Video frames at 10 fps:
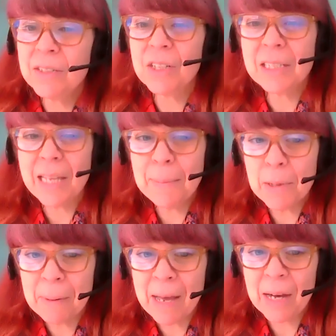to claim
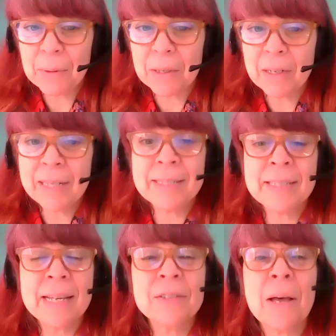your power and
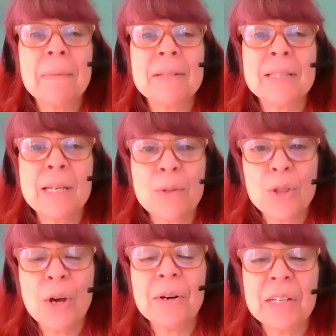stand up as the
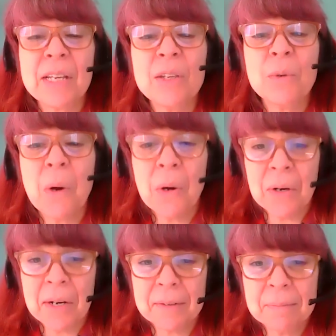authority you
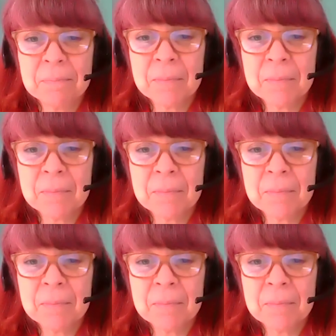are.